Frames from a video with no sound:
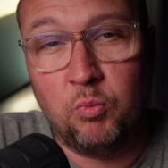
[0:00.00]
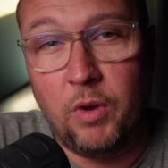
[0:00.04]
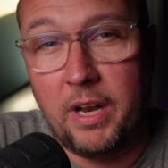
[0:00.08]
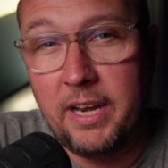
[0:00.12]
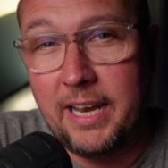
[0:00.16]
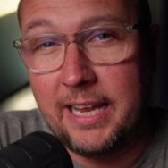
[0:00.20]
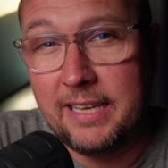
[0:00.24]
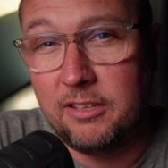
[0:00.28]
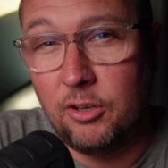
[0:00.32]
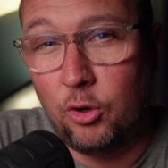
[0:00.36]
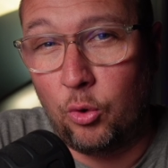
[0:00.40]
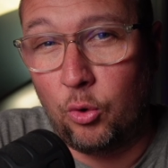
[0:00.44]
A
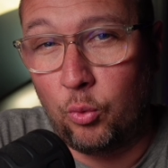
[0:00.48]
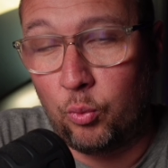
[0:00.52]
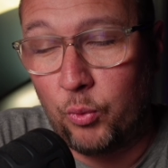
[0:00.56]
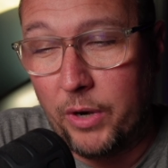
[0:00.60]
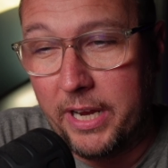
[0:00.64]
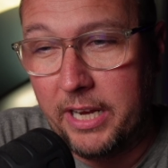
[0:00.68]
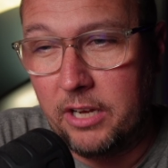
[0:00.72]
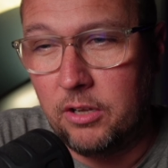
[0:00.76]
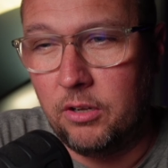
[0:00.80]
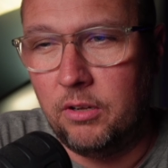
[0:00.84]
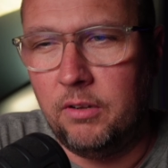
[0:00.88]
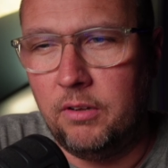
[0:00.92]
nice little
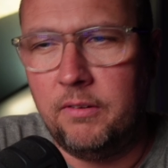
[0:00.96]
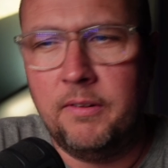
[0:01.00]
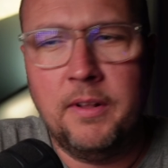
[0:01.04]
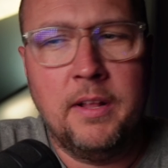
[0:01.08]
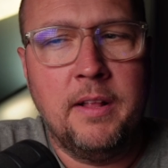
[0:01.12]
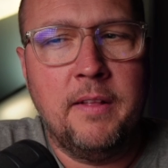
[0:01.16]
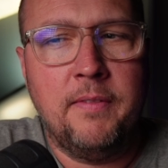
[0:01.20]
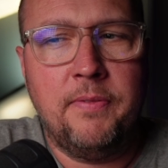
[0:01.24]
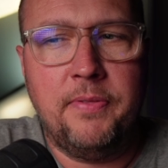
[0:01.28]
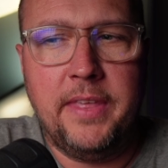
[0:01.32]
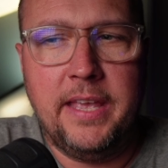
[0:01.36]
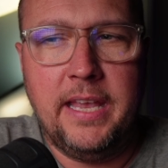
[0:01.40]
wrinkle.
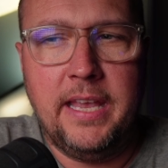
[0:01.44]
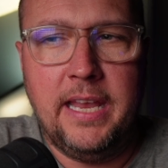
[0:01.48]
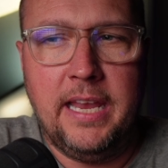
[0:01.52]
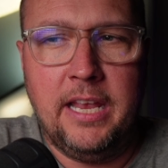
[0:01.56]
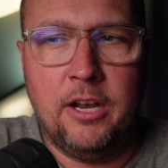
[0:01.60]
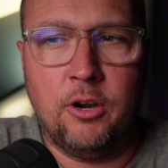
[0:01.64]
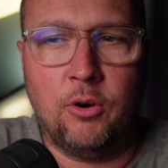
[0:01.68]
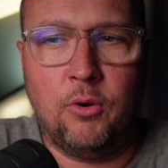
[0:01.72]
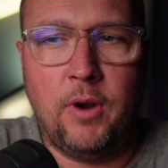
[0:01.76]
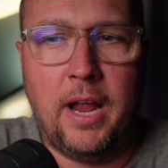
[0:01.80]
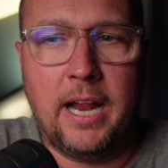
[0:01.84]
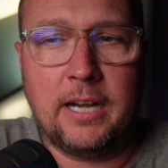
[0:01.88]
They
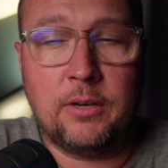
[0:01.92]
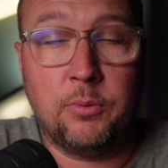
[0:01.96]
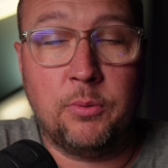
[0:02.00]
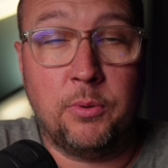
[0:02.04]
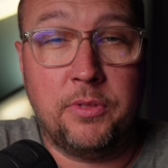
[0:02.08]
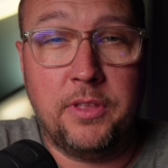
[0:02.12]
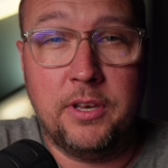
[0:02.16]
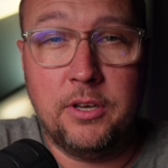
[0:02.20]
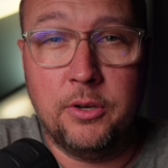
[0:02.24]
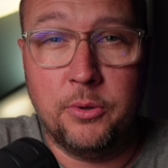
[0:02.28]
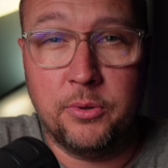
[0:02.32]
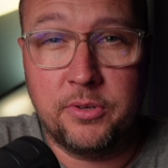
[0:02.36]
interact
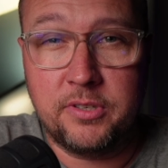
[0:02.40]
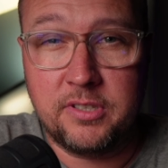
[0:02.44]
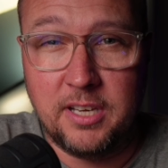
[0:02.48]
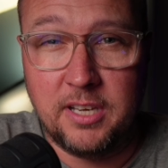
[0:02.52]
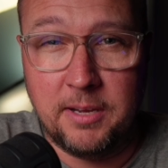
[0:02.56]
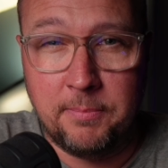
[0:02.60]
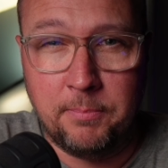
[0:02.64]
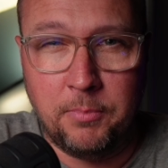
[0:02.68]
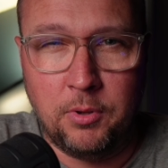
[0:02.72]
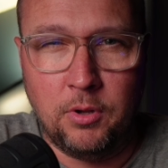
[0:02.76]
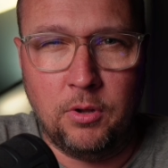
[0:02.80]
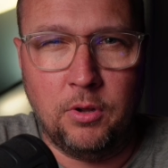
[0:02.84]
with a new
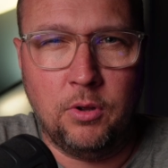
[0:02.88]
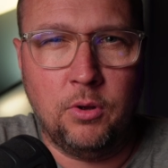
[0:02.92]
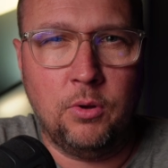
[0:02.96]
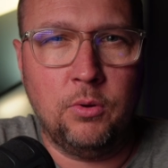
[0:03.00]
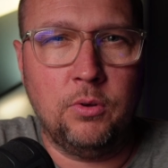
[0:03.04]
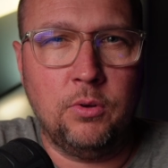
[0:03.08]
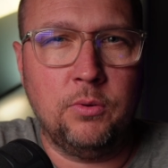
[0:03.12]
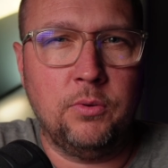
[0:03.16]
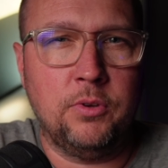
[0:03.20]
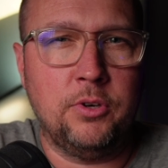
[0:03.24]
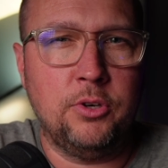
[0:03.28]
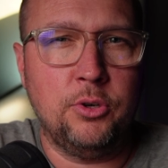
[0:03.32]

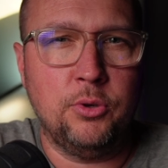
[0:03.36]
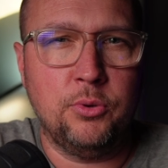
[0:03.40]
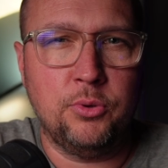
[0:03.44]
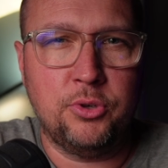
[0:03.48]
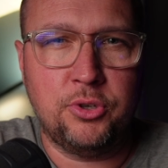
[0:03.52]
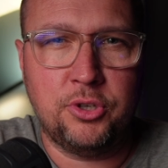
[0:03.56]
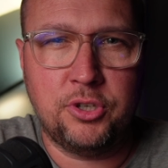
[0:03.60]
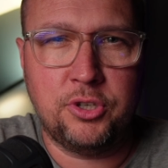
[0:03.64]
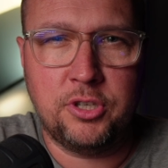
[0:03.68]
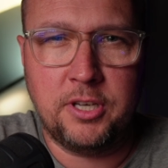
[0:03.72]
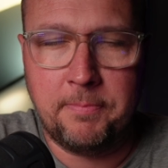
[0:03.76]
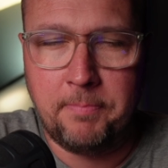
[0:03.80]
symbol, a new
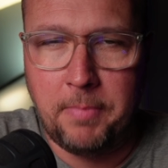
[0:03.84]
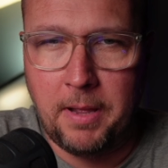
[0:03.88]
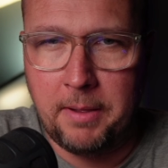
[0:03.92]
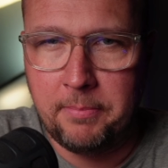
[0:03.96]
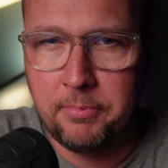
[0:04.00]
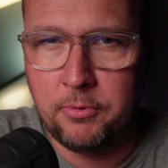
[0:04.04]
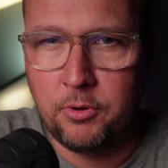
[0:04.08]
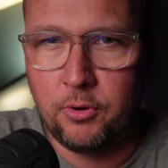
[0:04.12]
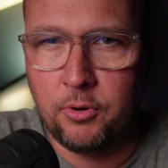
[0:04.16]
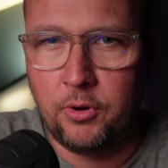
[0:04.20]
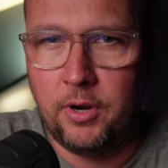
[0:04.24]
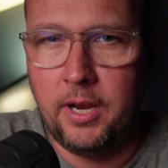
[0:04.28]
ship
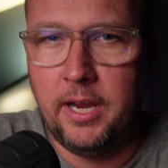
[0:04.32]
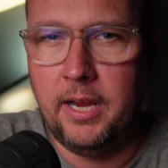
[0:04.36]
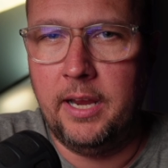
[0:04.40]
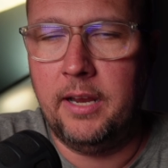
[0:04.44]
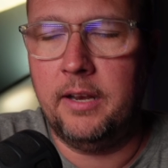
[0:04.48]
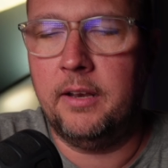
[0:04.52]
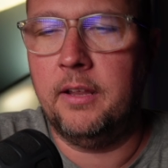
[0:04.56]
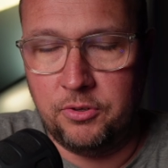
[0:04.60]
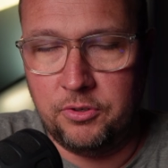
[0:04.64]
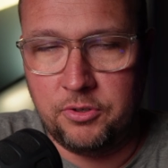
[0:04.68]
upgrade.